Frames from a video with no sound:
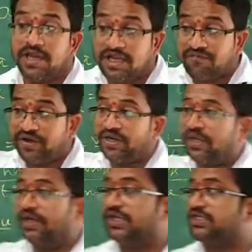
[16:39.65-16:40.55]
Different
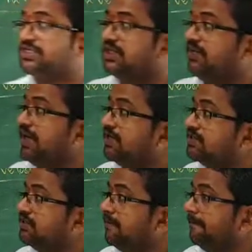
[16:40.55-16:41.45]
conditions they will
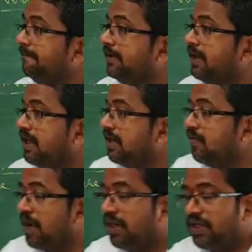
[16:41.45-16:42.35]
ask. A
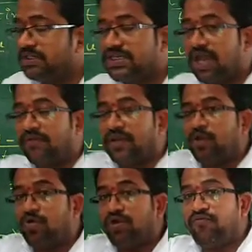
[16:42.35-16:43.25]
body is
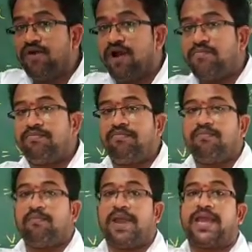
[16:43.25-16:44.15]
having
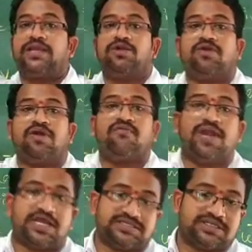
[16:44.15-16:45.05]
uniform magnitude of
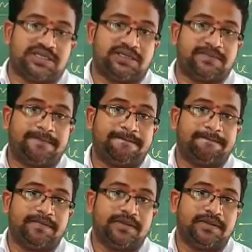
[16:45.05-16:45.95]
velocity,
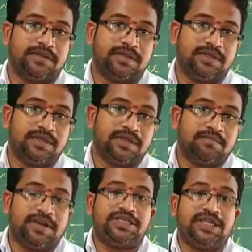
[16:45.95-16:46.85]

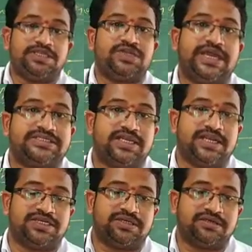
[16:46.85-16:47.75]
but there is no
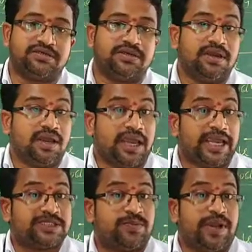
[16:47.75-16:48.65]
acceleration.
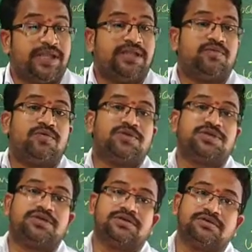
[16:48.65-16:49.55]
Explain the motion.